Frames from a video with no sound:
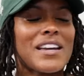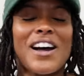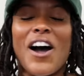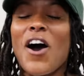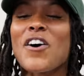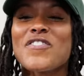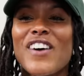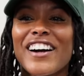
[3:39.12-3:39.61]

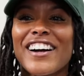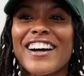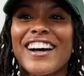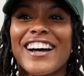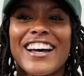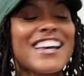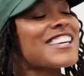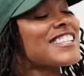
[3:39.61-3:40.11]
Oh, my
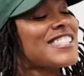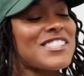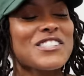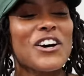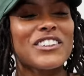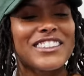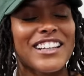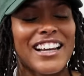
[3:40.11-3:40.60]
God. It's a
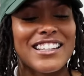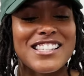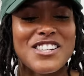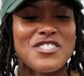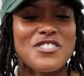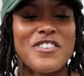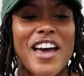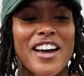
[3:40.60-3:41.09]
song that I
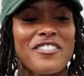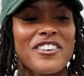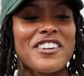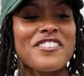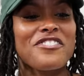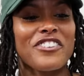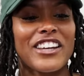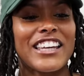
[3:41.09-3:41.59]
listen to
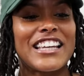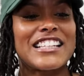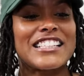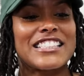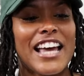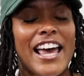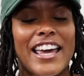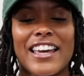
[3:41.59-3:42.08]
every freaking
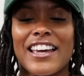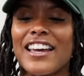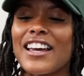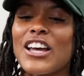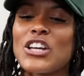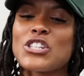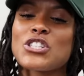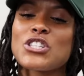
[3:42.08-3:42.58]
day.
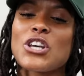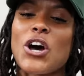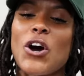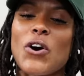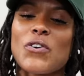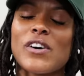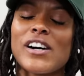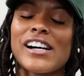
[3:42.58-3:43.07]

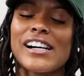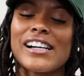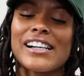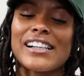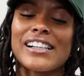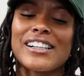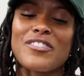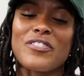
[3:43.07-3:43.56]
So
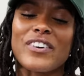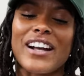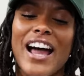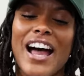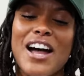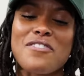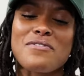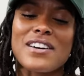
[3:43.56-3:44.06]
uh, when
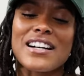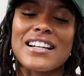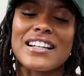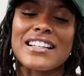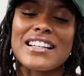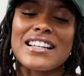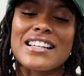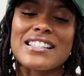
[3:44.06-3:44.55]
I
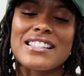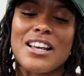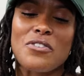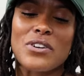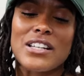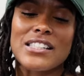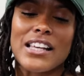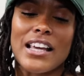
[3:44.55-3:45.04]
was, I
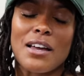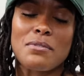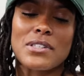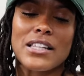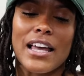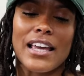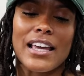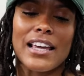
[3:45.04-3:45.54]
want to say I
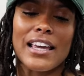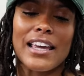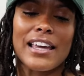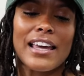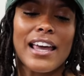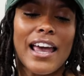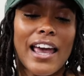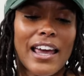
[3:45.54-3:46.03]
was like
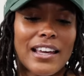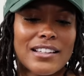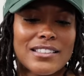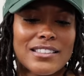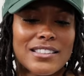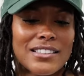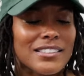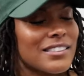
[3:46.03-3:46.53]

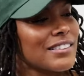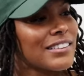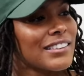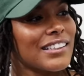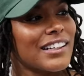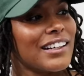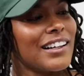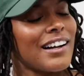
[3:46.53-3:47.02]
eight.
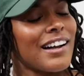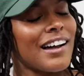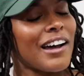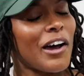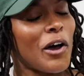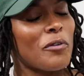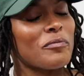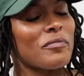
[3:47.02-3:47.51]
Mm-hmm.
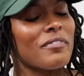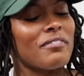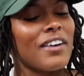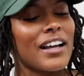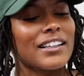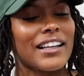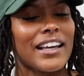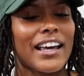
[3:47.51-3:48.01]
Um,
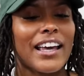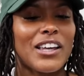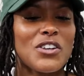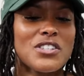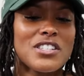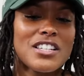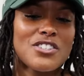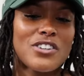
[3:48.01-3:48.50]
my dad
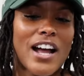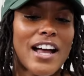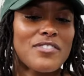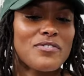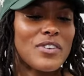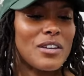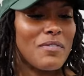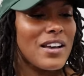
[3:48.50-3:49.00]
used to
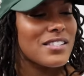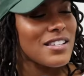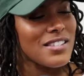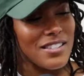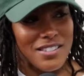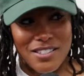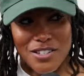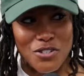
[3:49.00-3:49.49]
drive me and my
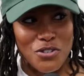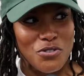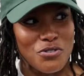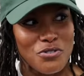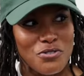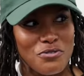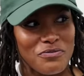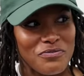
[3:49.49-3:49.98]
sisters to
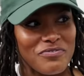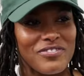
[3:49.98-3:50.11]
school.